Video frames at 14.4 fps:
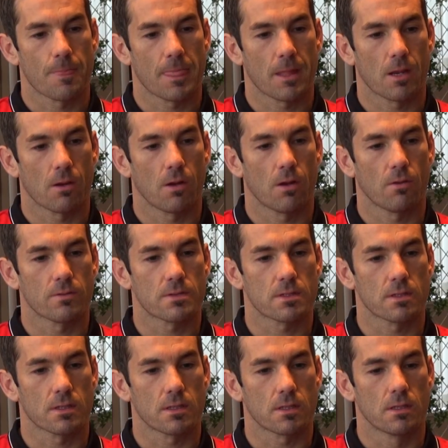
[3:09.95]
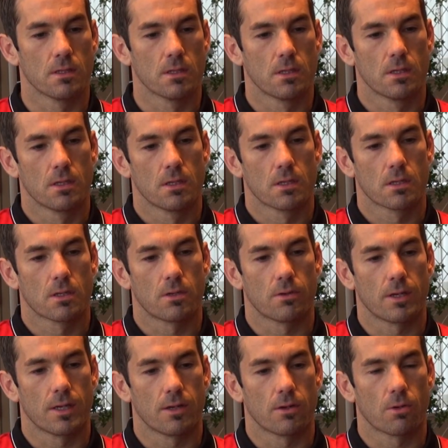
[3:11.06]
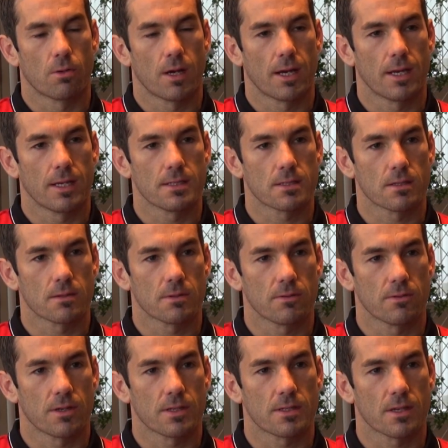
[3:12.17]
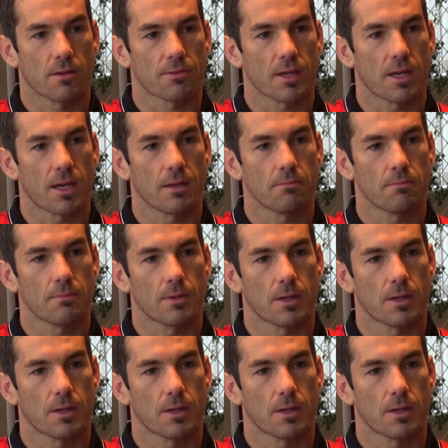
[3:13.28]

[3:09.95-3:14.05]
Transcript: you know, obviously Korea away is going to be a very tough game.